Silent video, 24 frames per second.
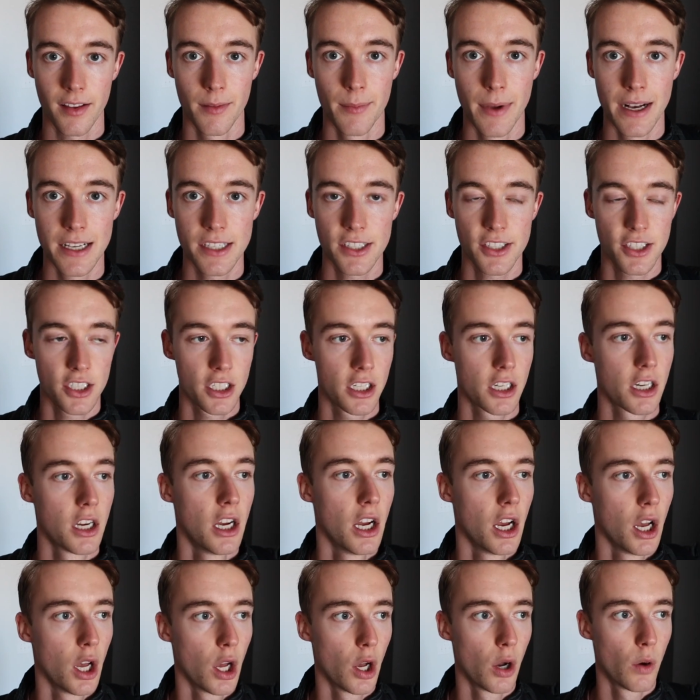semester,
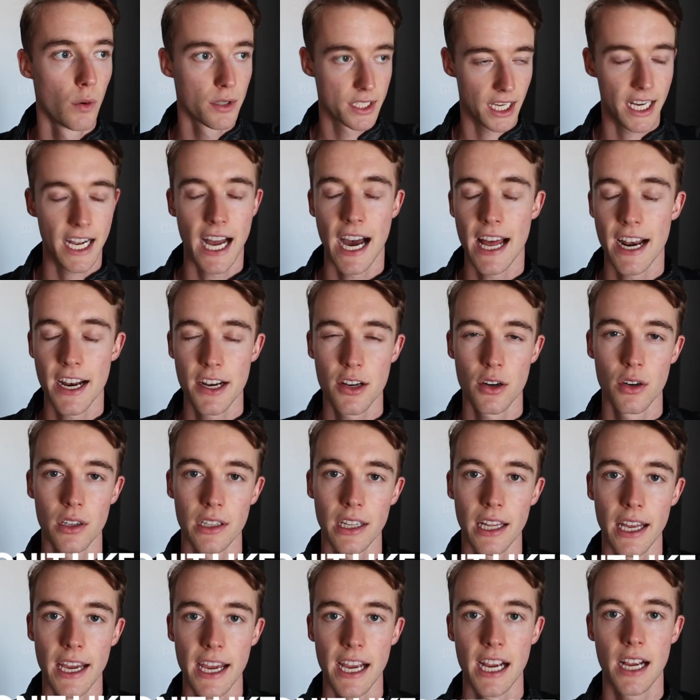which I kind of don't
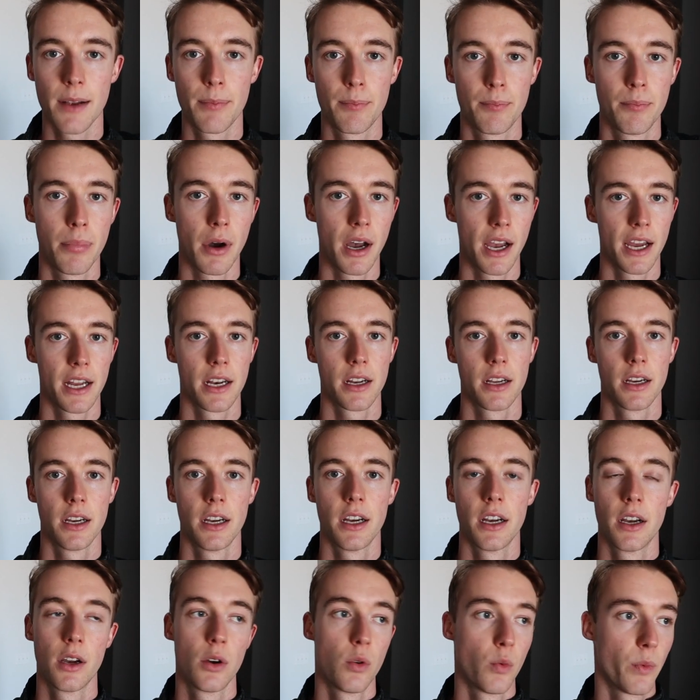like, but
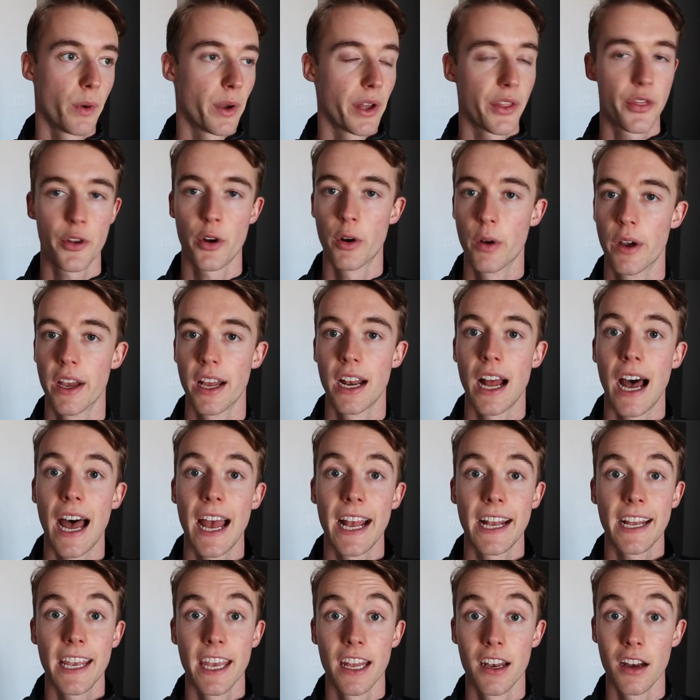we'll get through it.
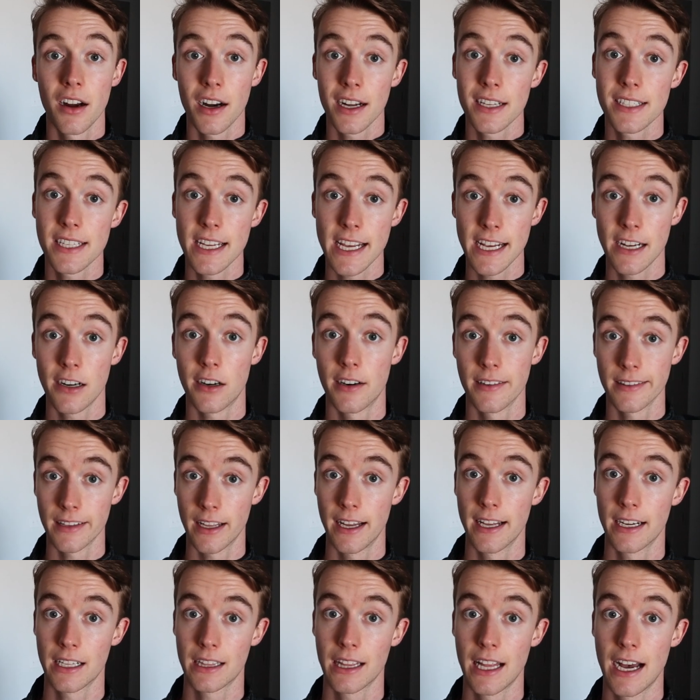I cannot take
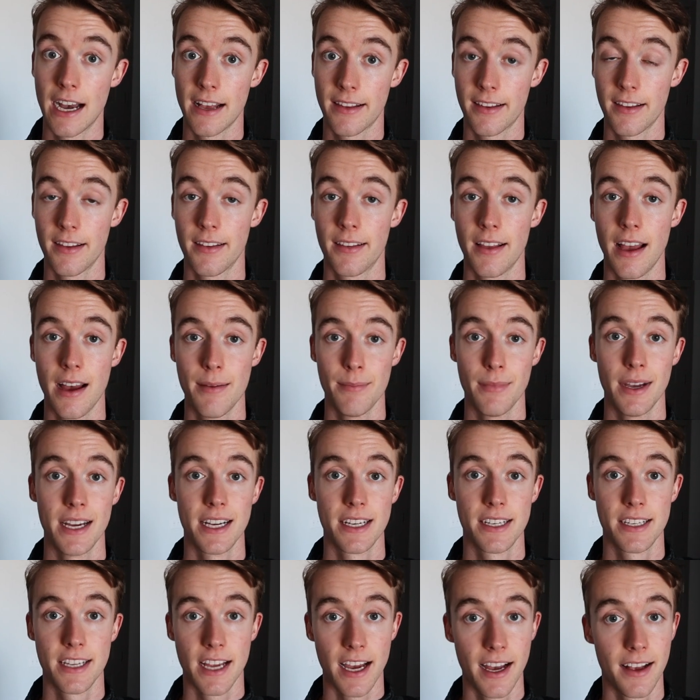online classes at my
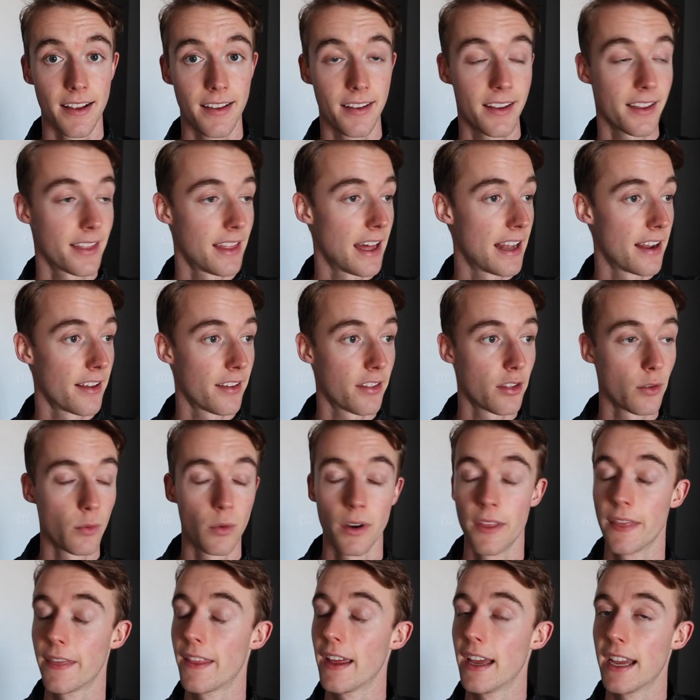desk. That is the
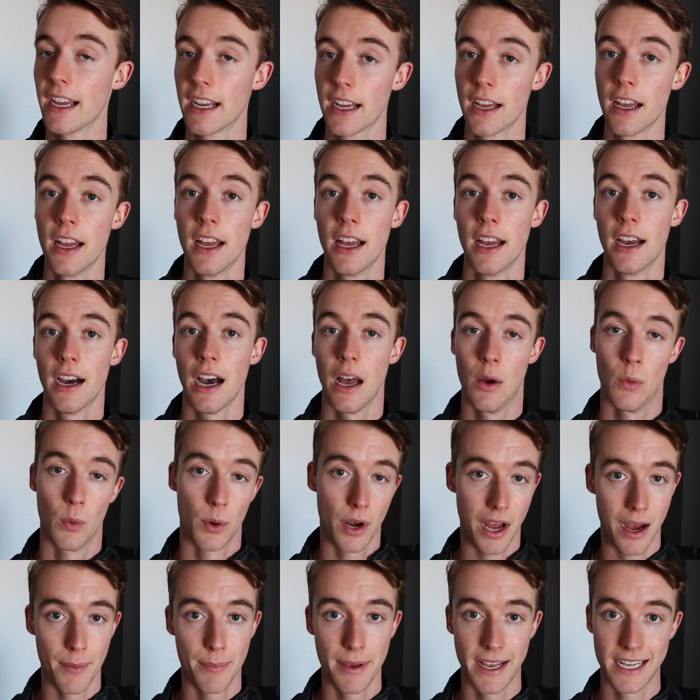one thing I will
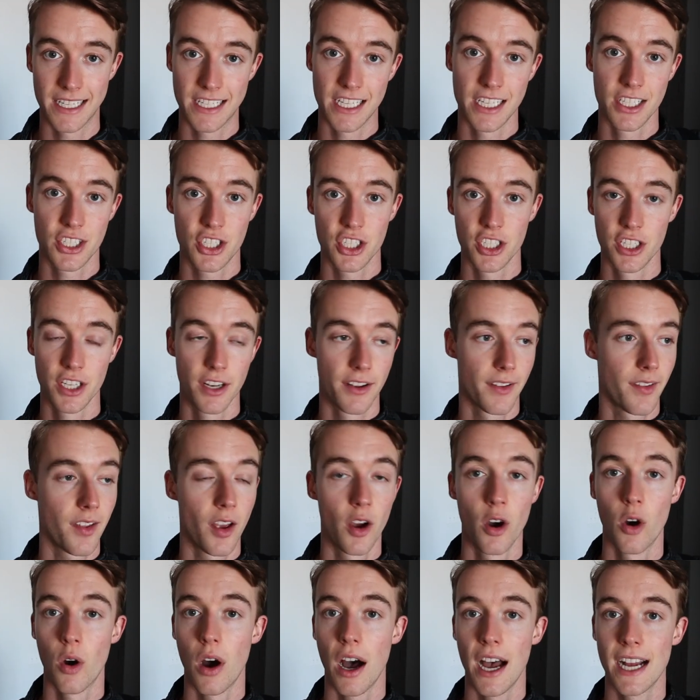not pay attention.
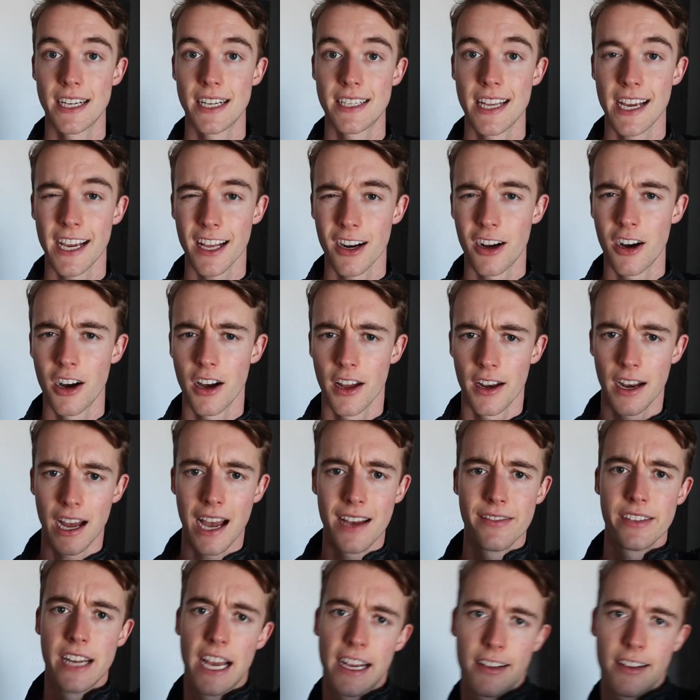So I take it on, I have an